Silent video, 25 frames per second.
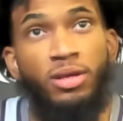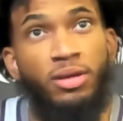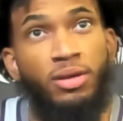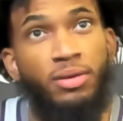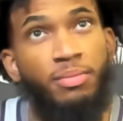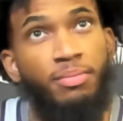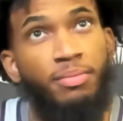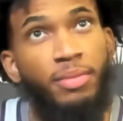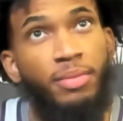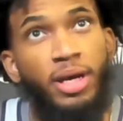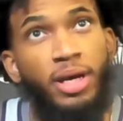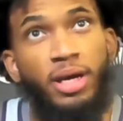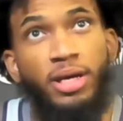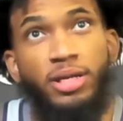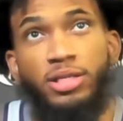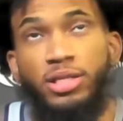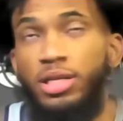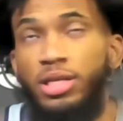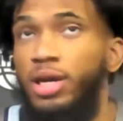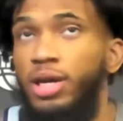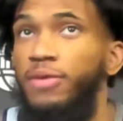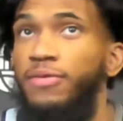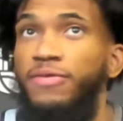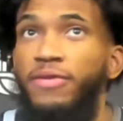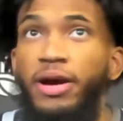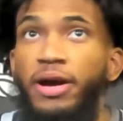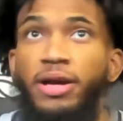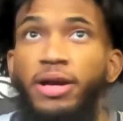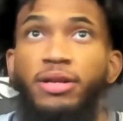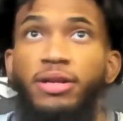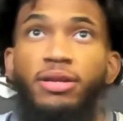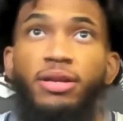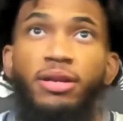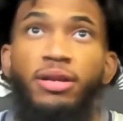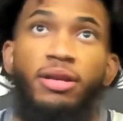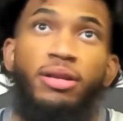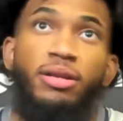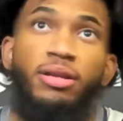Man, just keep
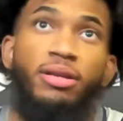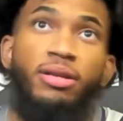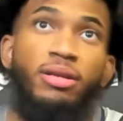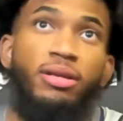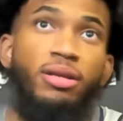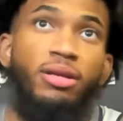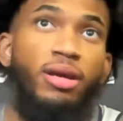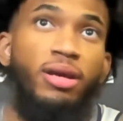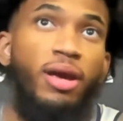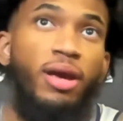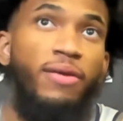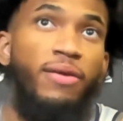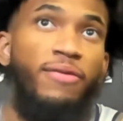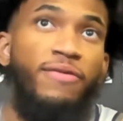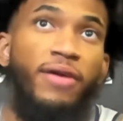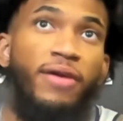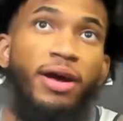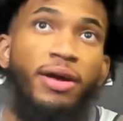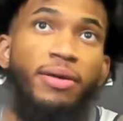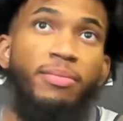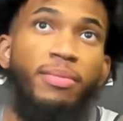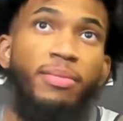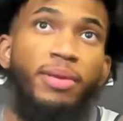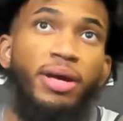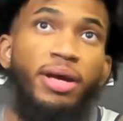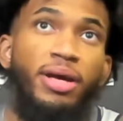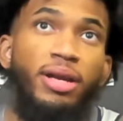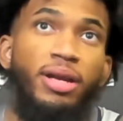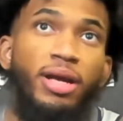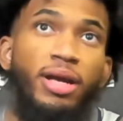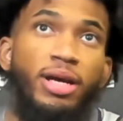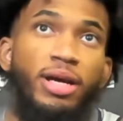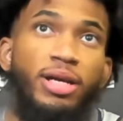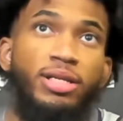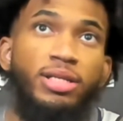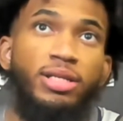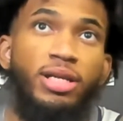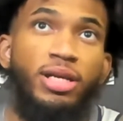fighting. Keep fighting, man. Like
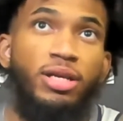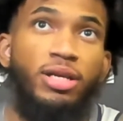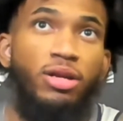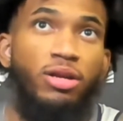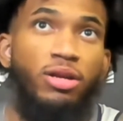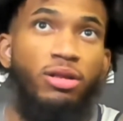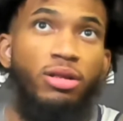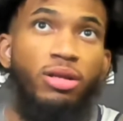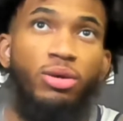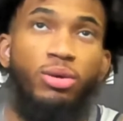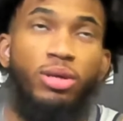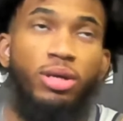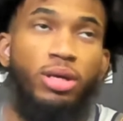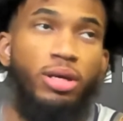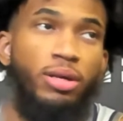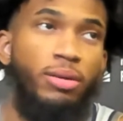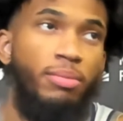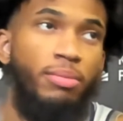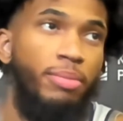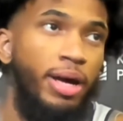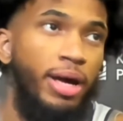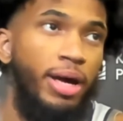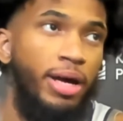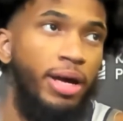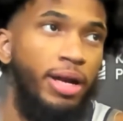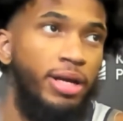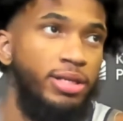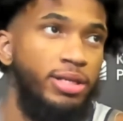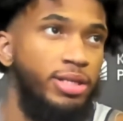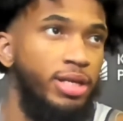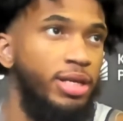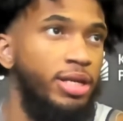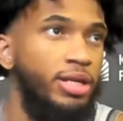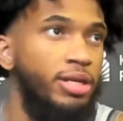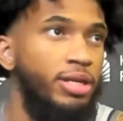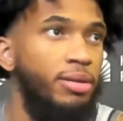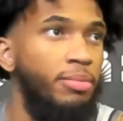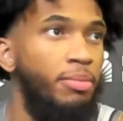I said, do good or bad. I
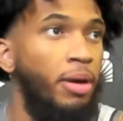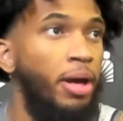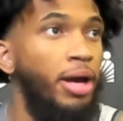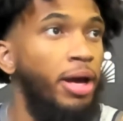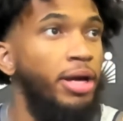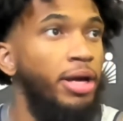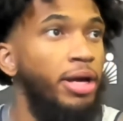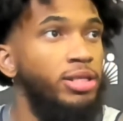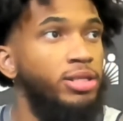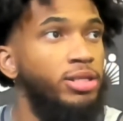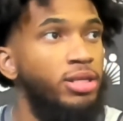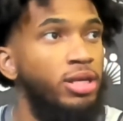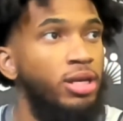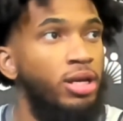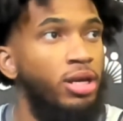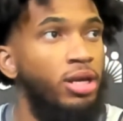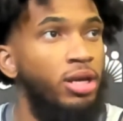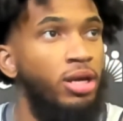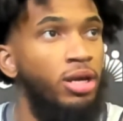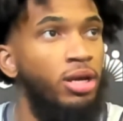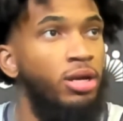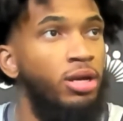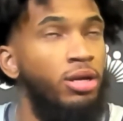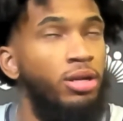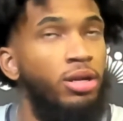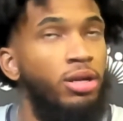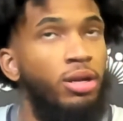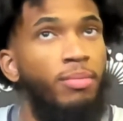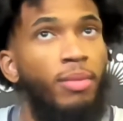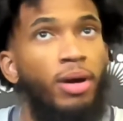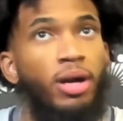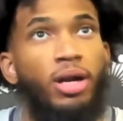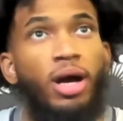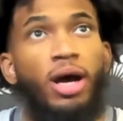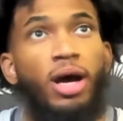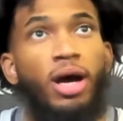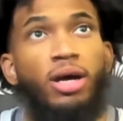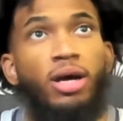said in the past, no
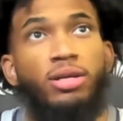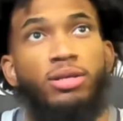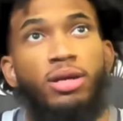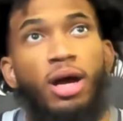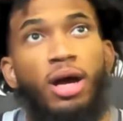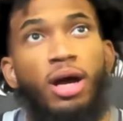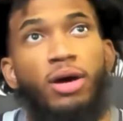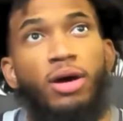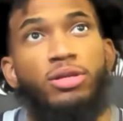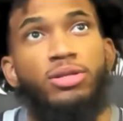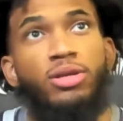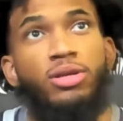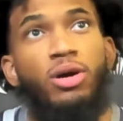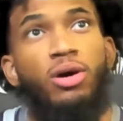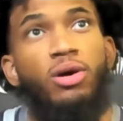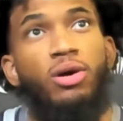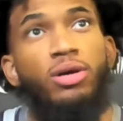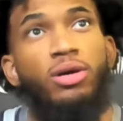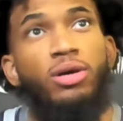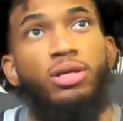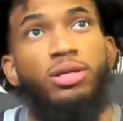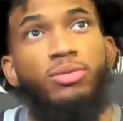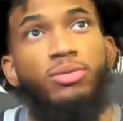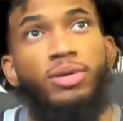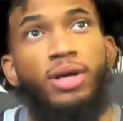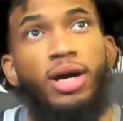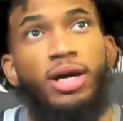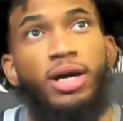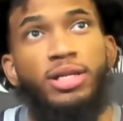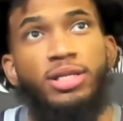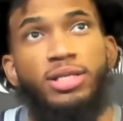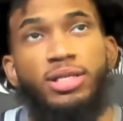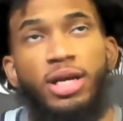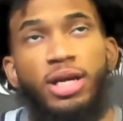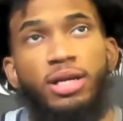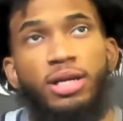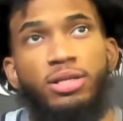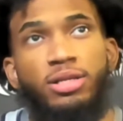matter how, how it's going, we got to
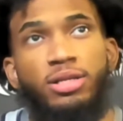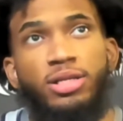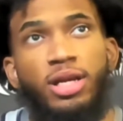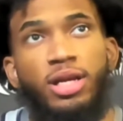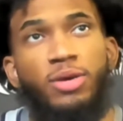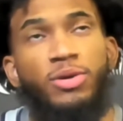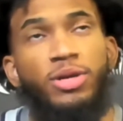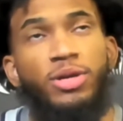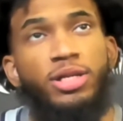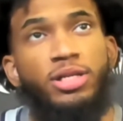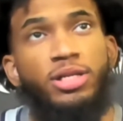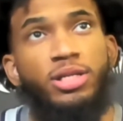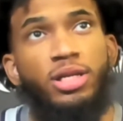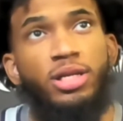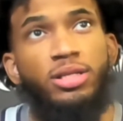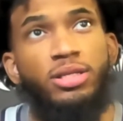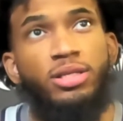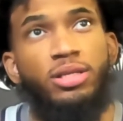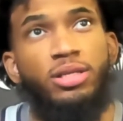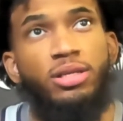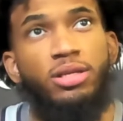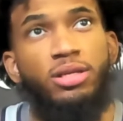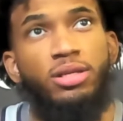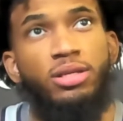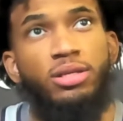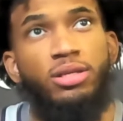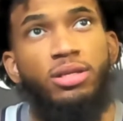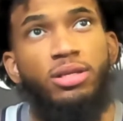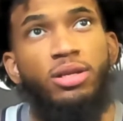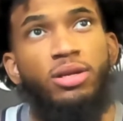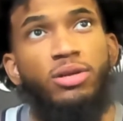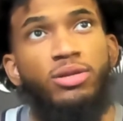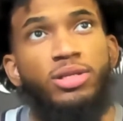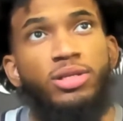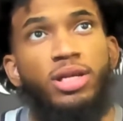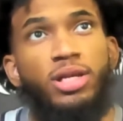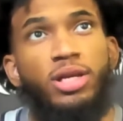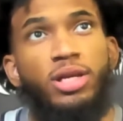stay, stay with each other. You know,
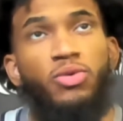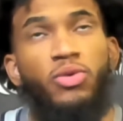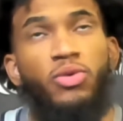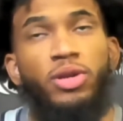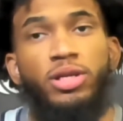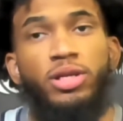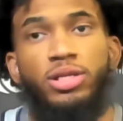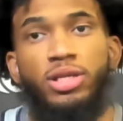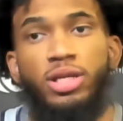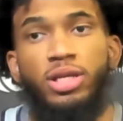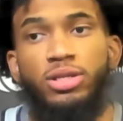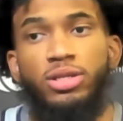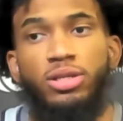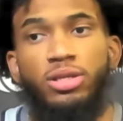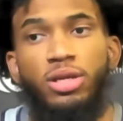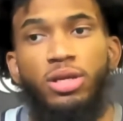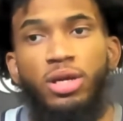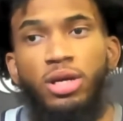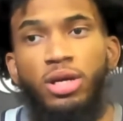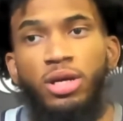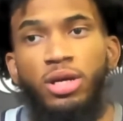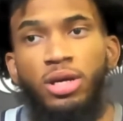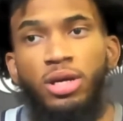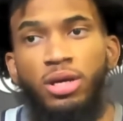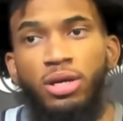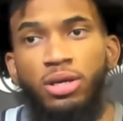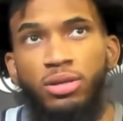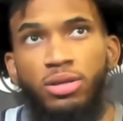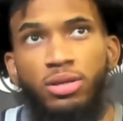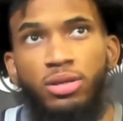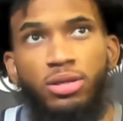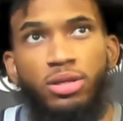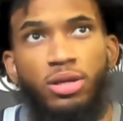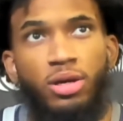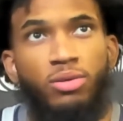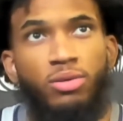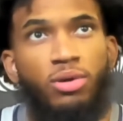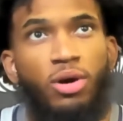stick with each other.
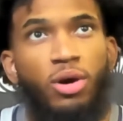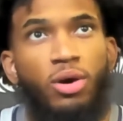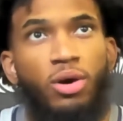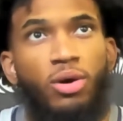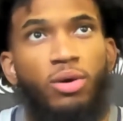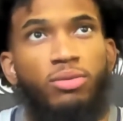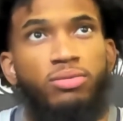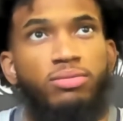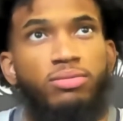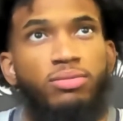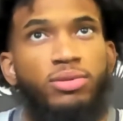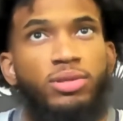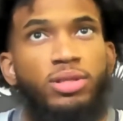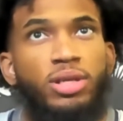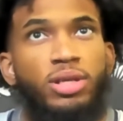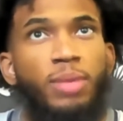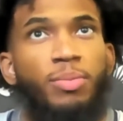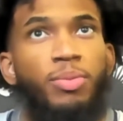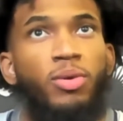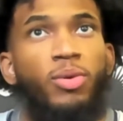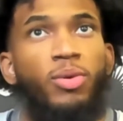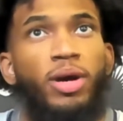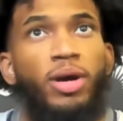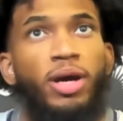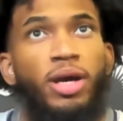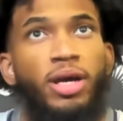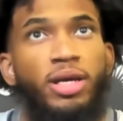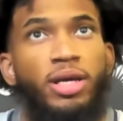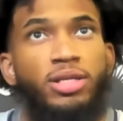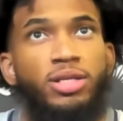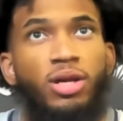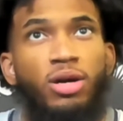Don't go separate ways.